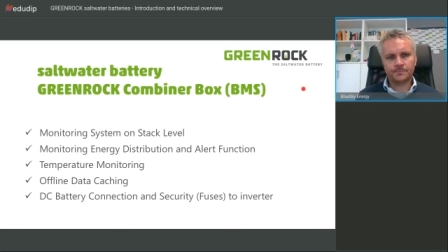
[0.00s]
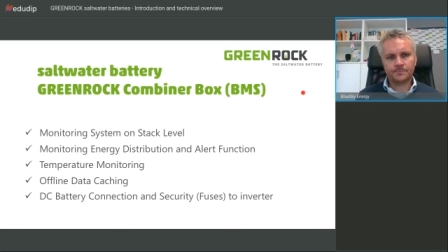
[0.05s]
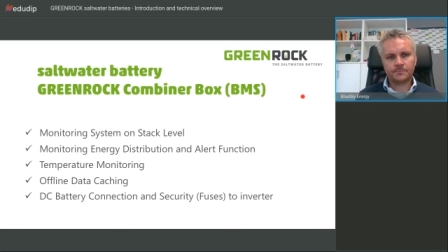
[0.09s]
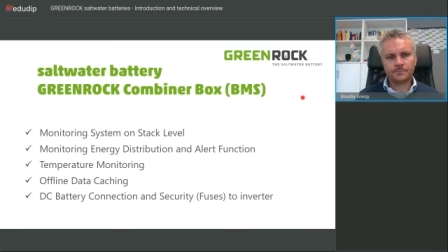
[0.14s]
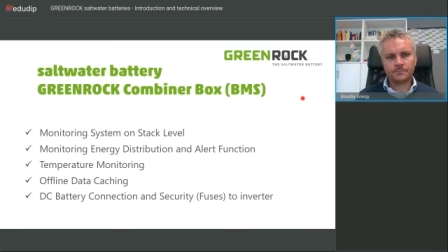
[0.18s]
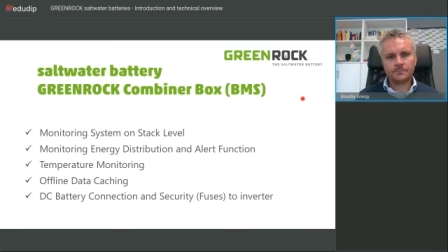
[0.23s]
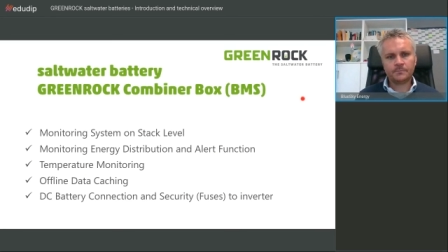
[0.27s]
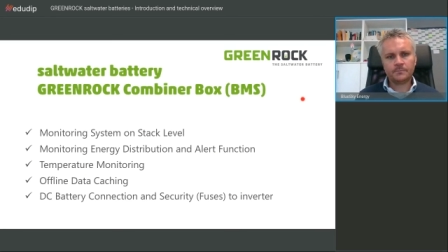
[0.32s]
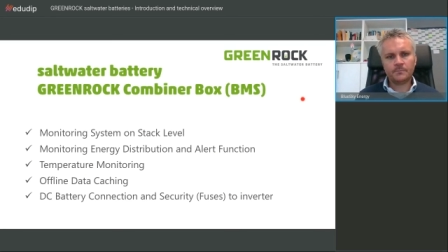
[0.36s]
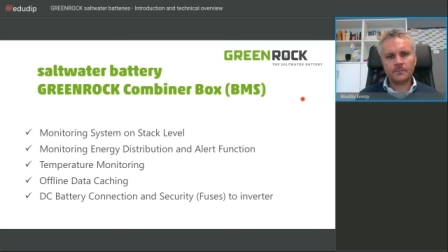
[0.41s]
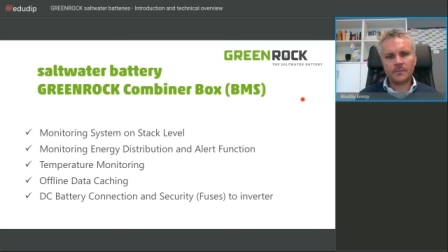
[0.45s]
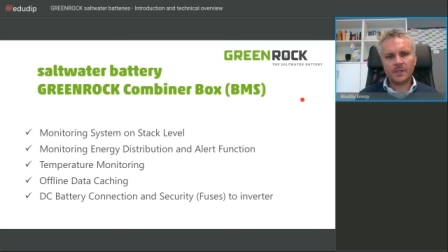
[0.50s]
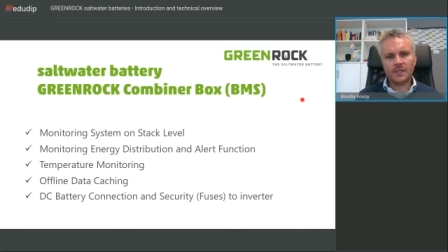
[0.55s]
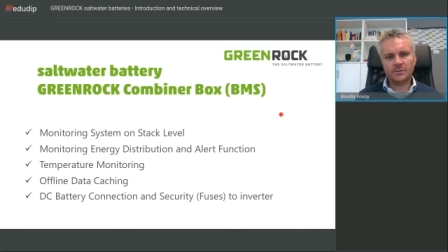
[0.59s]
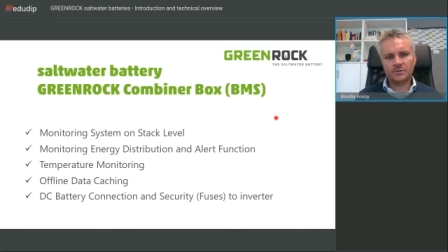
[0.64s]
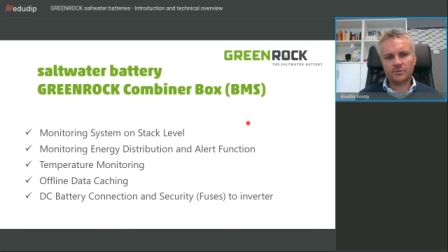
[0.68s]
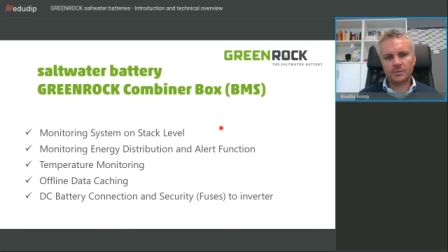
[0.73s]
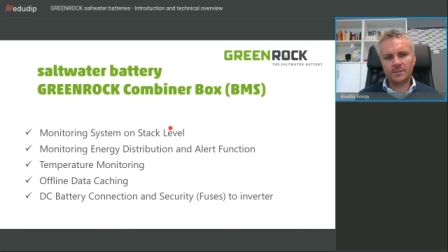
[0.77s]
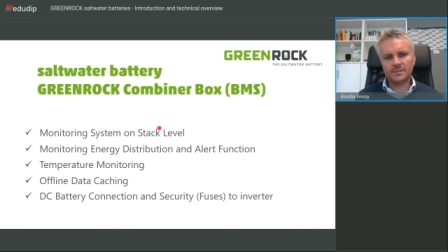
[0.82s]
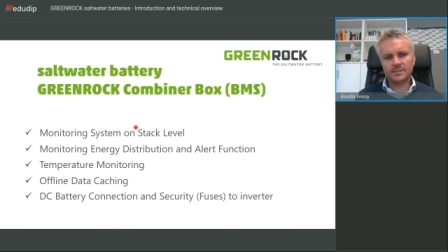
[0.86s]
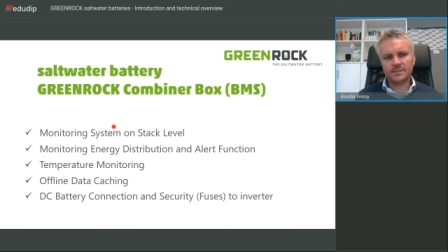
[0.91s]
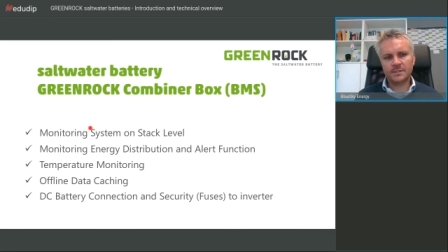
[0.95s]
system on
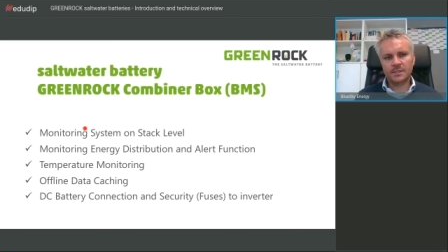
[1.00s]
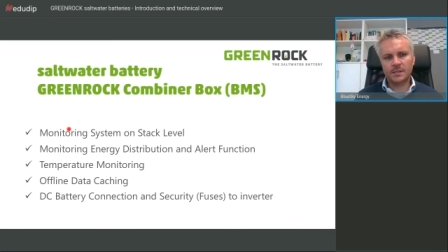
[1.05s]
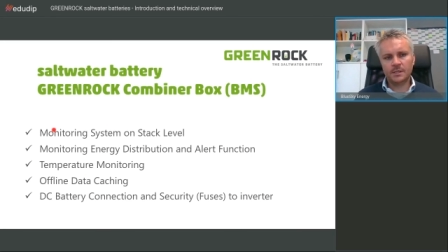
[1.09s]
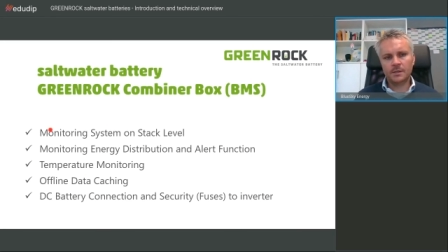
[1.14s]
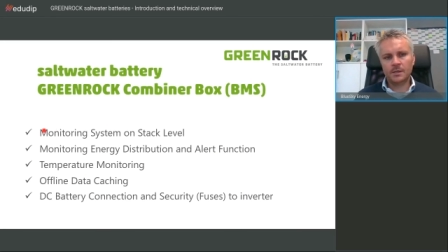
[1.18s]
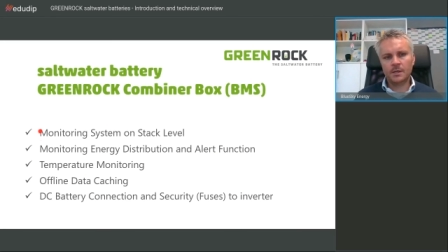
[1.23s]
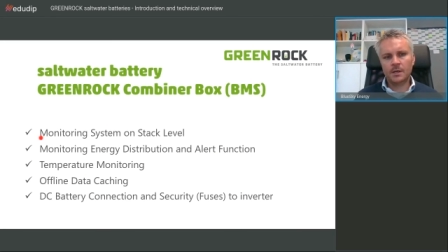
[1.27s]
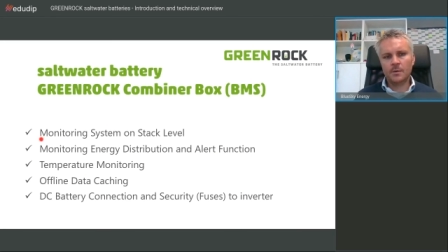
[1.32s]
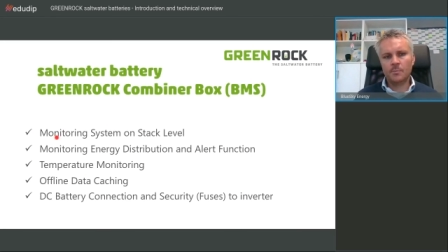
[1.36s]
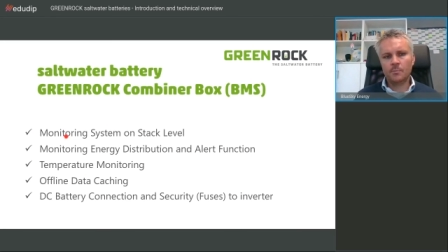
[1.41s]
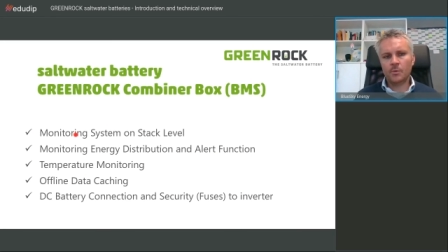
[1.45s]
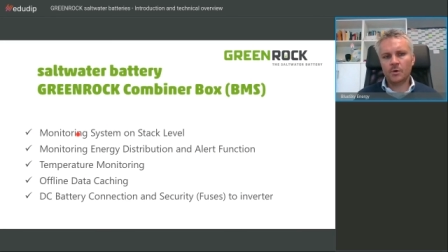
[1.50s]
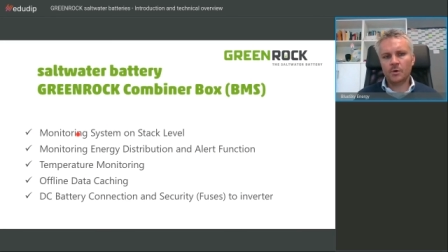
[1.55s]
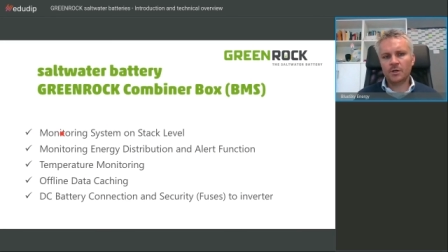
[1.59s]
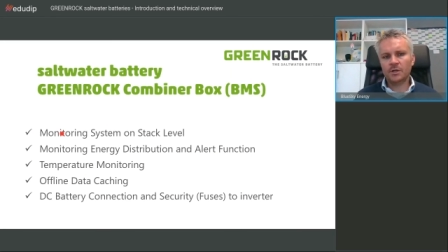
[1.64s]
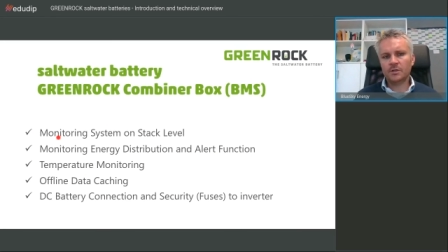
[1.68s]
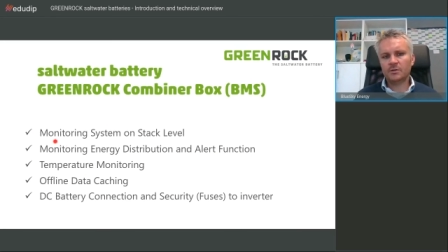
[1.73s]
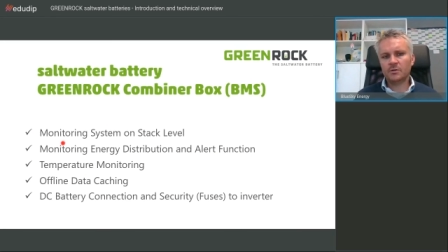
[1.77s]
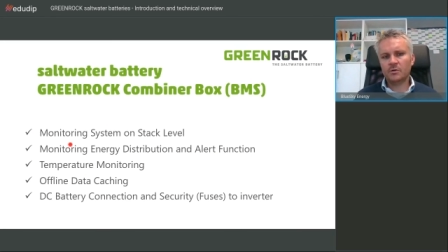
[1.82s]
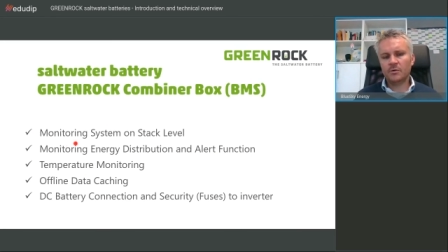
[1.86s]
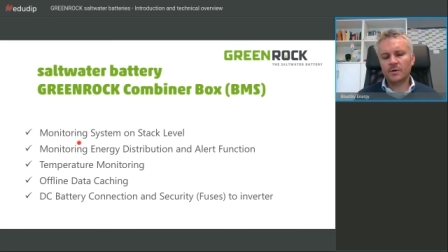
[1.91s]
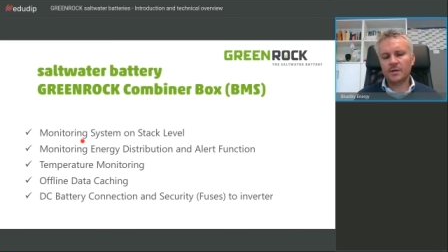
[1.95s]
stack level,
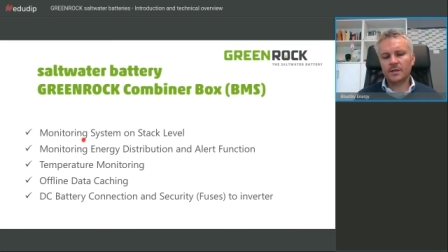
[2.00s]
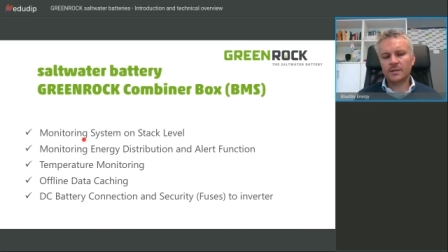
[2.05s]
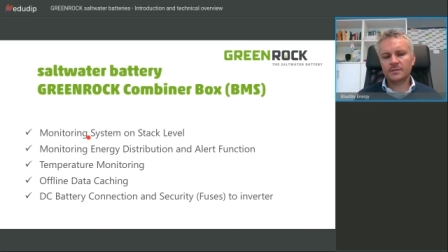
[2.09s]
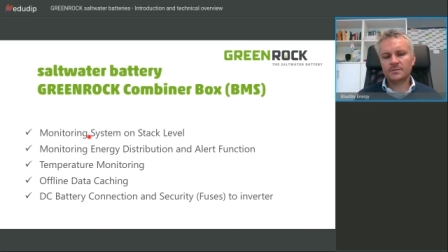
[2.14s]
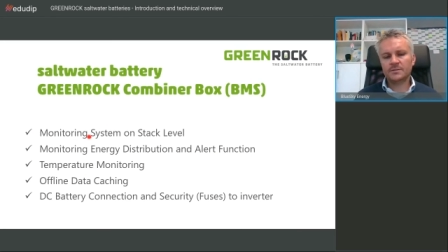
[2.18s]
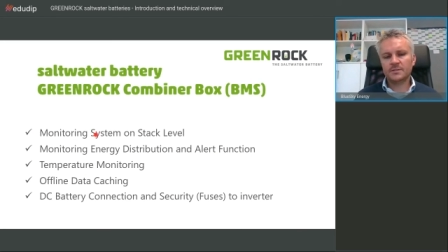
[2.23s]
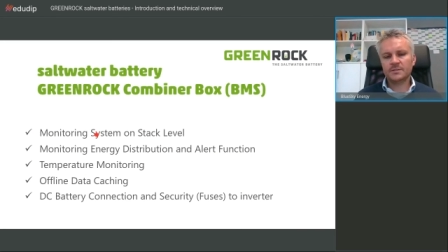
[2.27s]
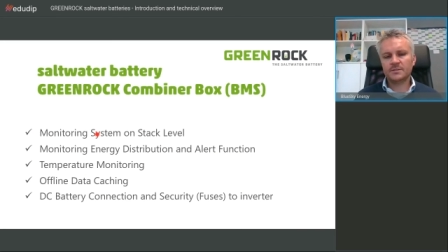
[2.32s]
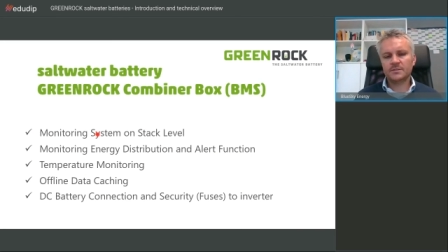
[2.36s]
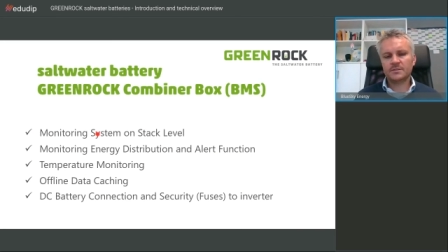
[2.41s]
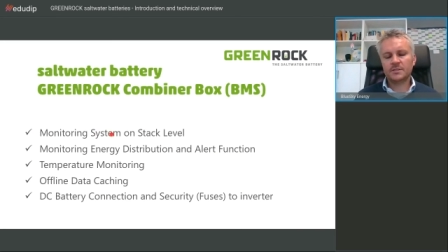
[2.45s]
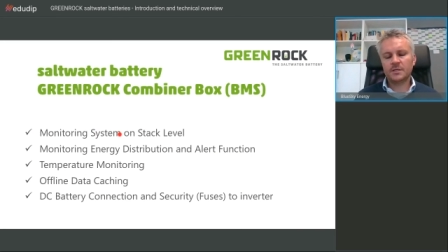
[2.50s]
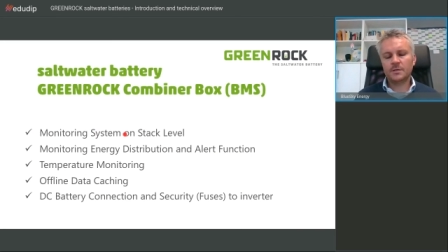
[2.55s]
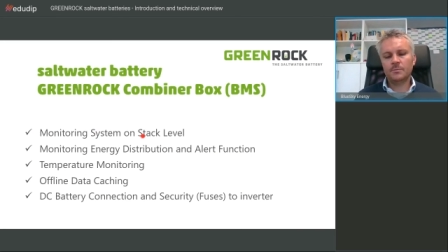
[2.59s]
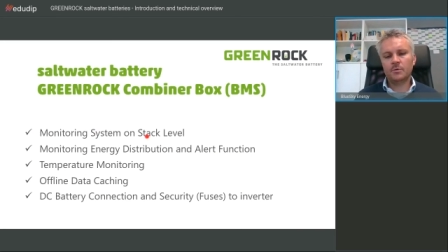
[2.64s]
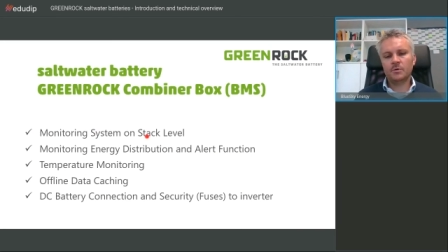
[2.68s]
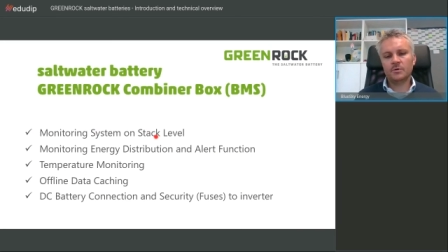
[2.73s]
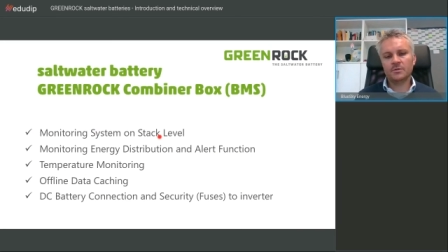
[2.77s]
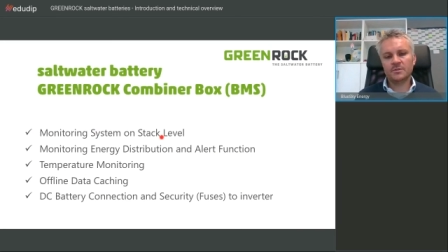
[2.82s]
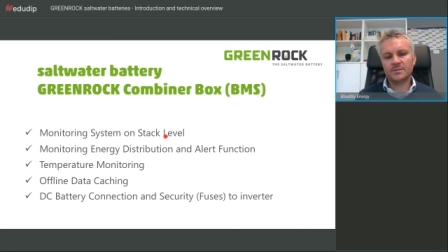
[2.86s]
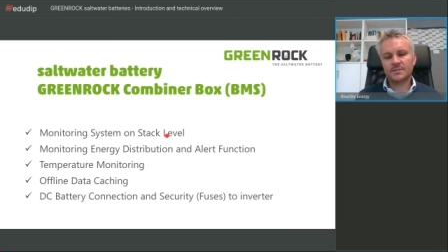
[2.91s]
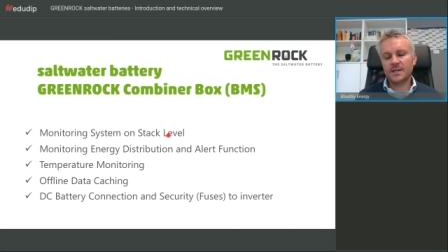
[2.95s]
especially if
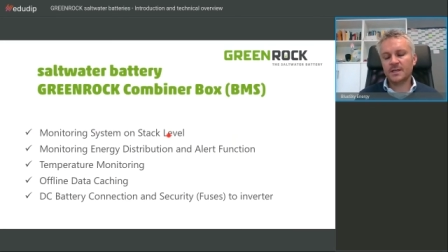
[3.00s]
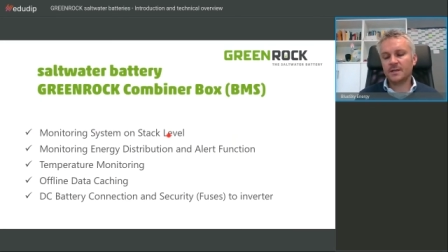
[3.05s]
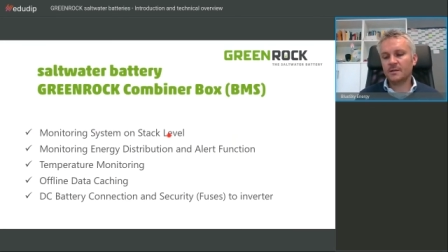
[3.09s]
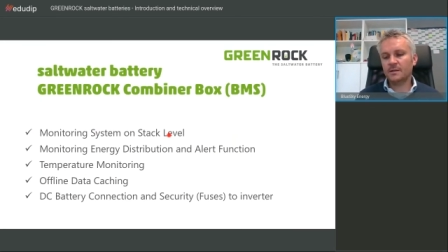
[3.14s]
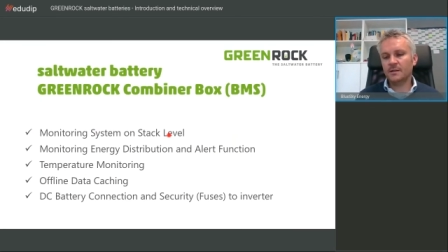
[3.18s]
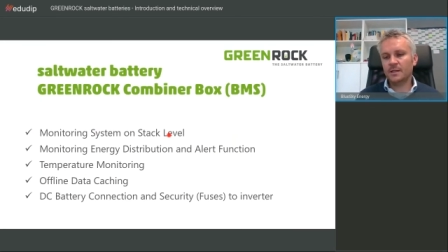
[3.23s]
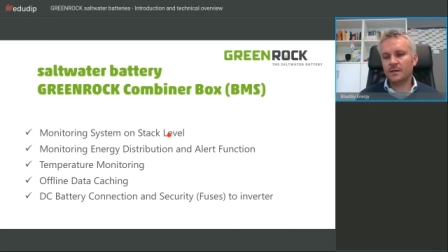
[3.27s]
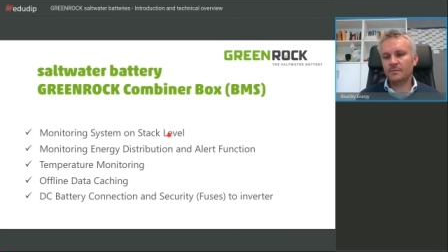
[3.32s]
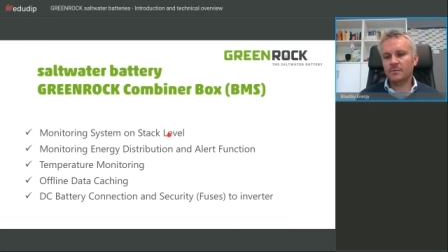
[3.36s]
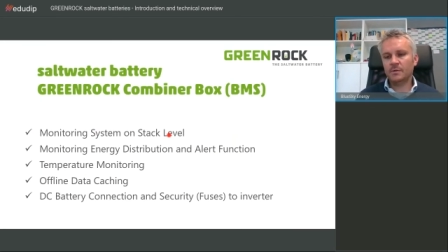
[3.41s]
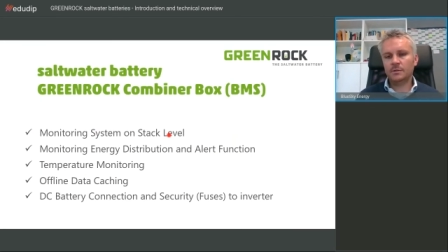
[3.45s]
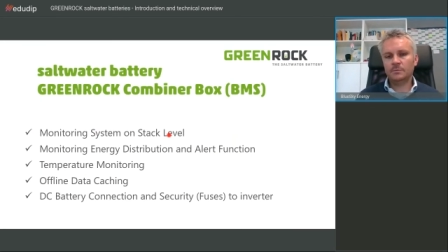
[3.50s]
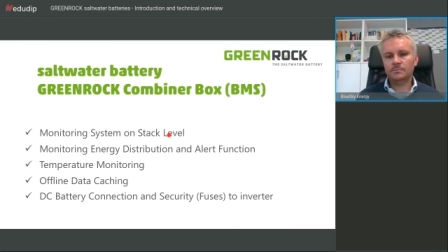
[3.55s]
we have got